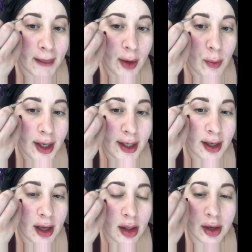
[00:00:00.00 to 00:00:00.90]
I wanted a
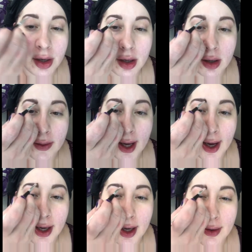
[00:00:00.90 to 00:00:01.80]
color that
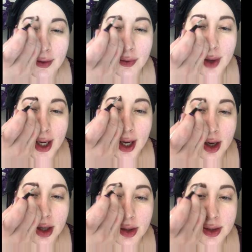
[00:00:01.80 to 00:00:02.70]
I have red
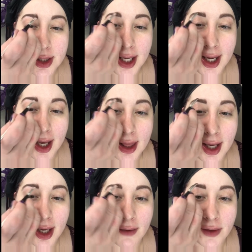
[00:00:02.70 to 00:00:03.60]
hair, you'll see at the
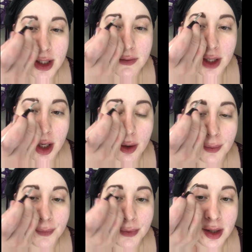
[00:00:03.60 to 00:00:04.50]
end of this
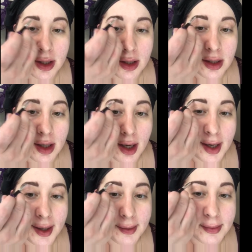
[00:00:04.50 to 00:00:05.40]
video.
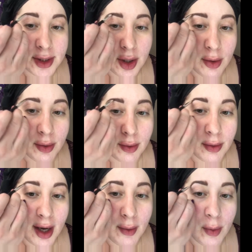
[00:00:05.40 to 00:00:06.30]
So
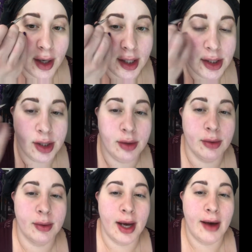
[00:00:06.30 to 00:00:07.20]
I wanted
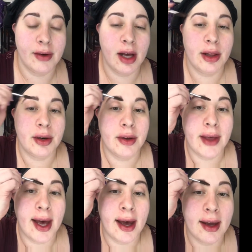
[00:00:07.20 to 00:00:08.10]
to have a color
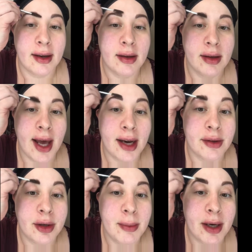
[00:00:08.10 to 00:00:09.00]
that had a
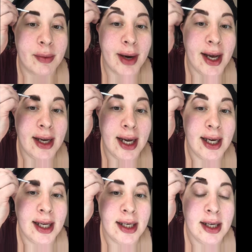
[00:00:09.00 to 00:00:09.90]
little bit of red
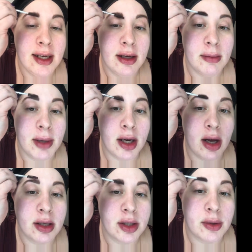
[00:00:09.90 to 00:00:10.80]
in it, but
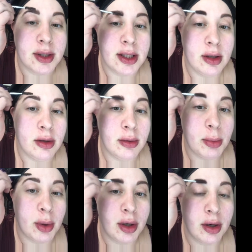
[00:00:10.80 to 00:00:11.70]
also still
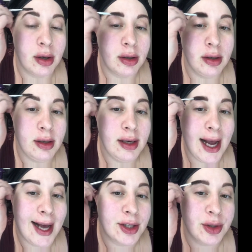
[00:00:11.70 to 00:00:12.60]
more
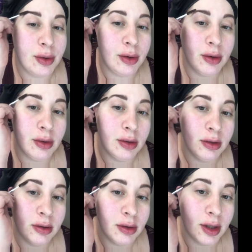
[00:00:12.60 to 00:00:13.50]
natural
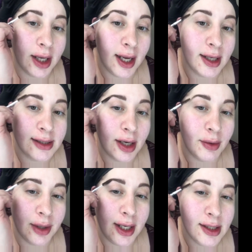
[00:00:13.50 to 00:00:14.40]
looking, because I
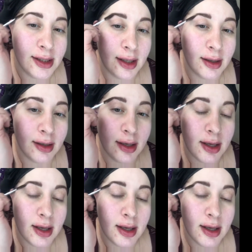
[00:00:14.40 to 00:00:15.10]
don't need to